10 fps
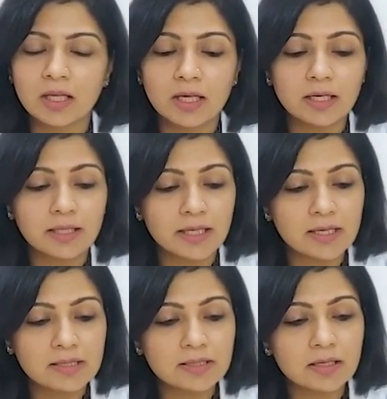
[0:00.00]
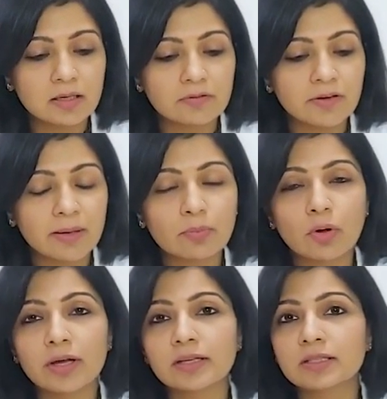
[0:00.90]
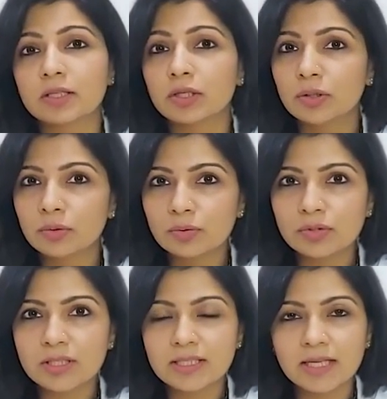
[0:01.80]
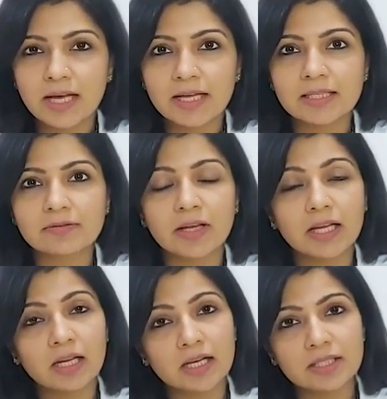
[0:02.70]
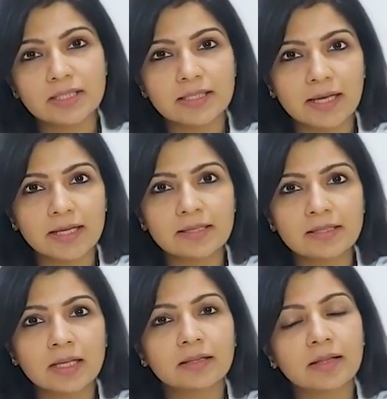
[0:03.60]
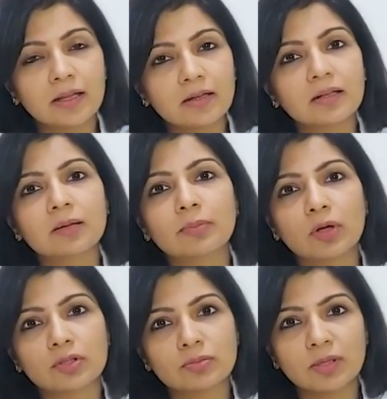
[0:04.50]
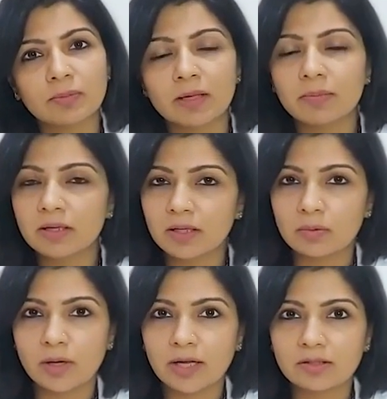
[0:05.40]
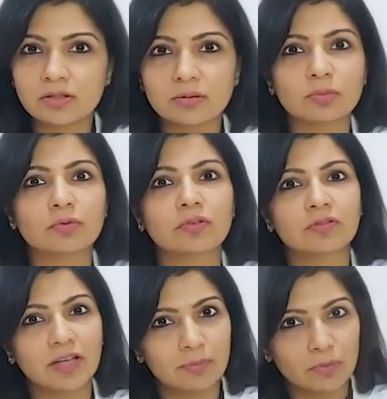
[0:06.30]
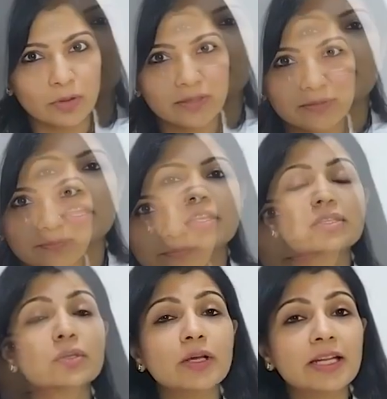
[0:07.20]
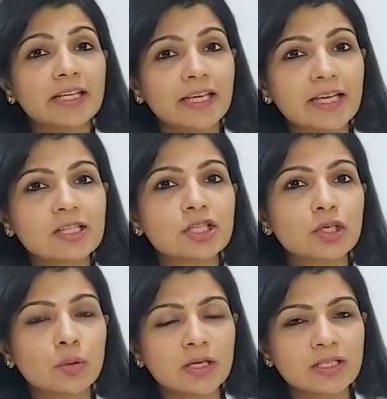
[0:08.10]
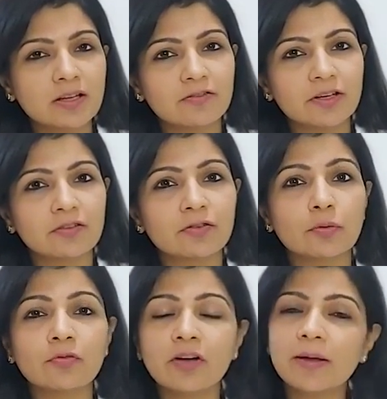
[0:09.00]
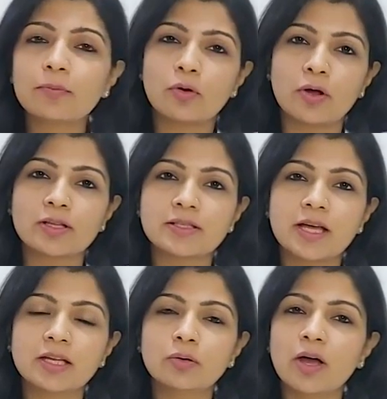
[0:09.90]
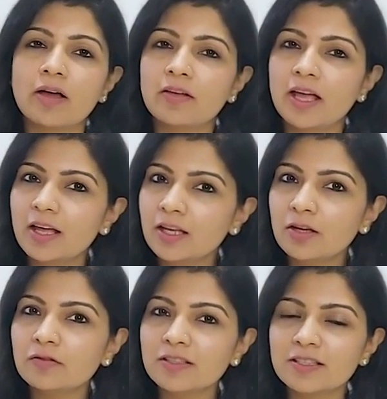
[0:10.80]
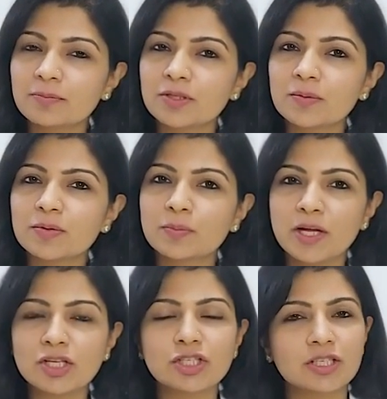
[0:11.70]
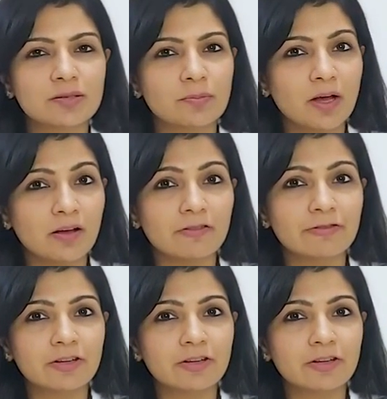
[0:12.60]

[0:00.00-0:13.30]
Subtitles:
In case the fibroid is huge in size, very large in size, then a laparotomy may be required to remove the fibroid. So in case you are suffering from fibroids and you have any of the symptoms mentioned above,